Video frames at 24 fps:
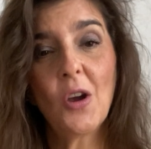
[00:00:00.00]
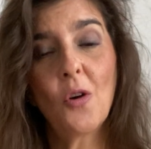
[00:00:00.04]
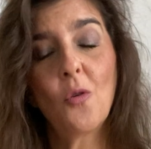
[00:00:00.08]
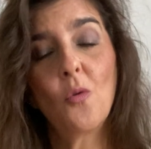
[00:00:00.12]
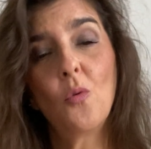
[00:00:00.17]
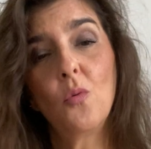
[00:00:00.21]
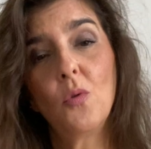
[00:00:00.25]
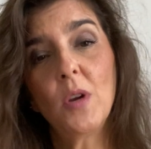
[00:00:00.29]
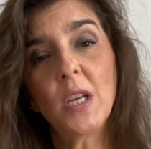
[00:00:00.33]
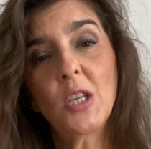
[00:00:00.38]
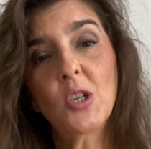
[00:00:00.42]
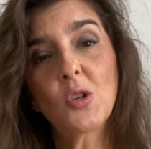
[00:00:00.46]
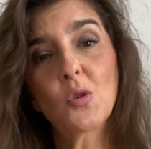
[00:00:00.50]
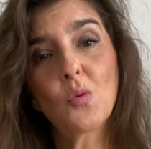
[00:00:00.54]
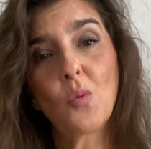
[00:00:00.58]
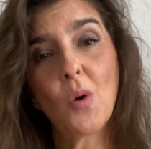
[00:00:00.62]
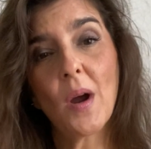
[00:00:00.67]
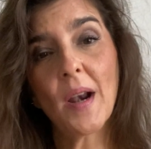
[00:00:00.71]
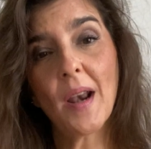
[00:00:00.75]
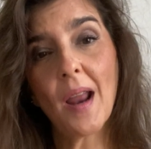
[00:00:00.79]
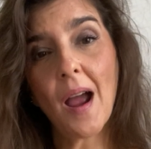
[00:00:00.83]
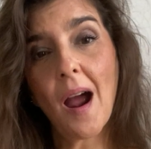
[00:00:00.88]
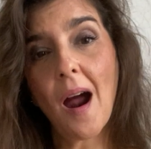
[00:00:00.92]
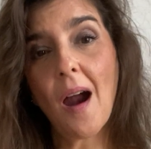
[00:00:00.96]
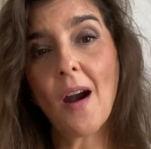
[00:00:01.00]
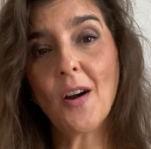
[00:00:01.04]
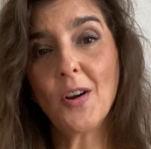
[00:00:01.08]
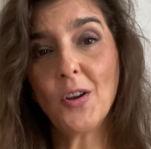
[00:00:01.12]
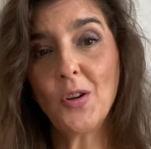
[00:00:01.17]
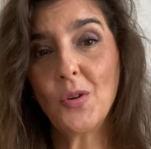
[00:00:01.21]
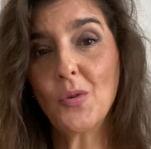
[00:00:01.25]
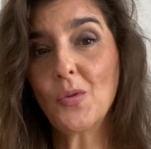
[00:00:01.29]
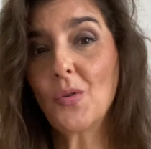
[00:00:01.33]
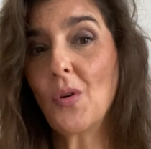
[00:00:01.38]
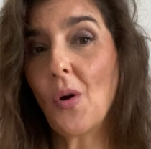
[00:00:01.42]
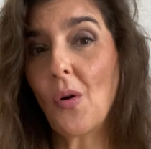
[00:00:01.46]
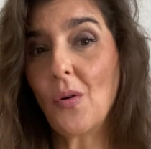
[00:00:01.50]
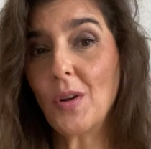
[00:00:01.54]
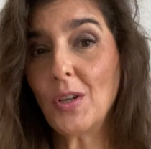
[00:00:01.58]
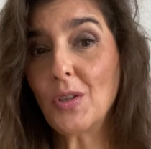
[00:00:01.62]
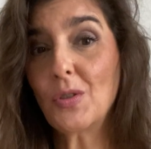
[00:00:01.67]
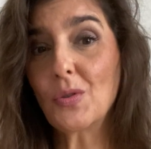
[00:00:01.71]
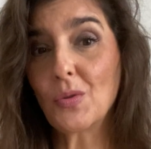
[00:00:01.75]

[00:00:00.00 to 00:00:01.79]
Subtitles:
which one are you going